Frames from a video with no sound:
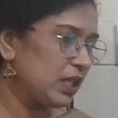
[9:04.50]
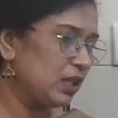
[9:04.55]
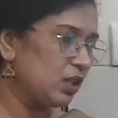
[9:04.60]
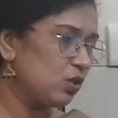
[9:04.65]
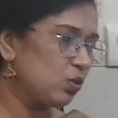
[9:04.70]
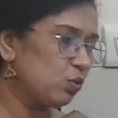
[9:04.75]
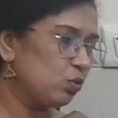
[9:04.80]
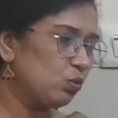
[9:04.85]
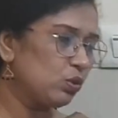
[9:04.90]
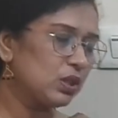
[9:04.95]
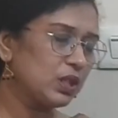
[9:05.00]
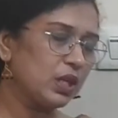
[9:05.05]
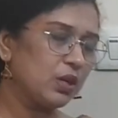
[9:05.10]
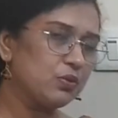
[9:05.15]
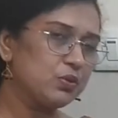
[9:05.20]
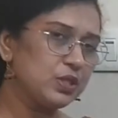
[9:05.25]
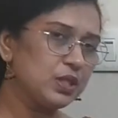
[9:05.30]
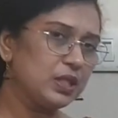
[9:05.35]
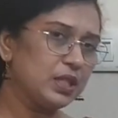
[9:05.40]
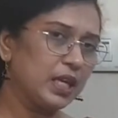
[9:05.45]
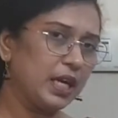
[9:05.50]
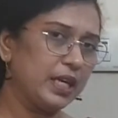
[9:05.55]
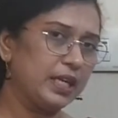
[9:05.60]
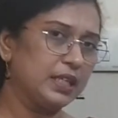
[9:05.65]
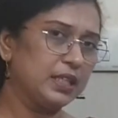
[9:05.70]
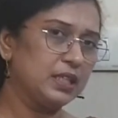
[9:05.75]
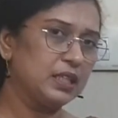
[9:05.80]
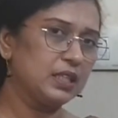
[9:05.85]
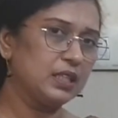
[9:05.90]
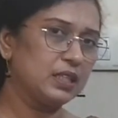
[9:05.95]
in
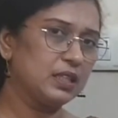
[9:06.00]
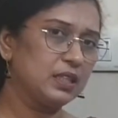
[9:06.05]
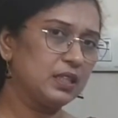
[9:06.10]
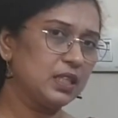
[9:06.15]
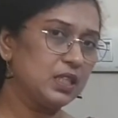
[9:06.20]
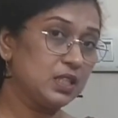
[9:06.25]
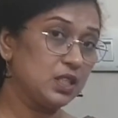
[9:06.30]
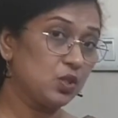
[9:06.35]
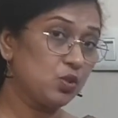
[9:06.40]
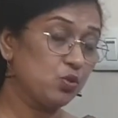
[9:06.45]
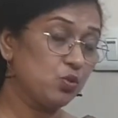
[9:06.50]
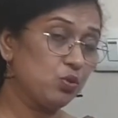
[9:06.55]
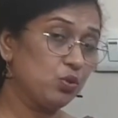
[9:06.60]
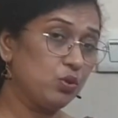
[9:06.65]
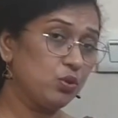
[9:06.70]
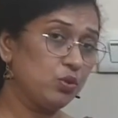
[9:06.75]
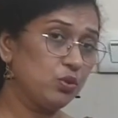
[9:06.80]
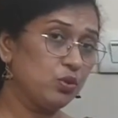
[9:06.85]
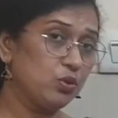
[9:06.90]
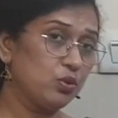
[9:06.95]
2009. Is it true?